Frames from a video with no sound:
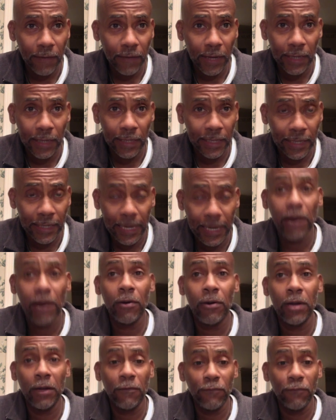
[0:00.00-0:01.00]
and the
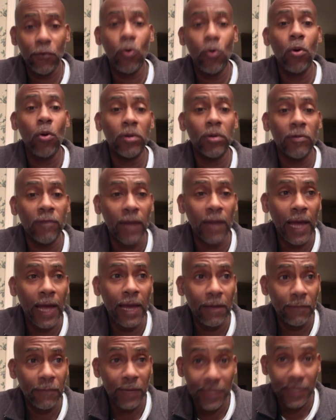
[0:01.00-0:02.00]
carrying forward of
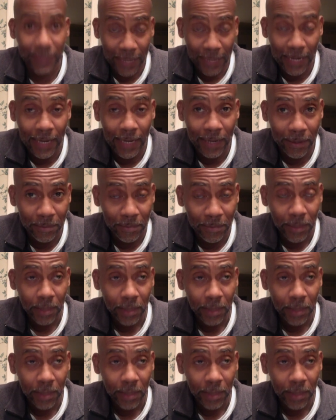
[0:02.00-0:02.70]
life in time.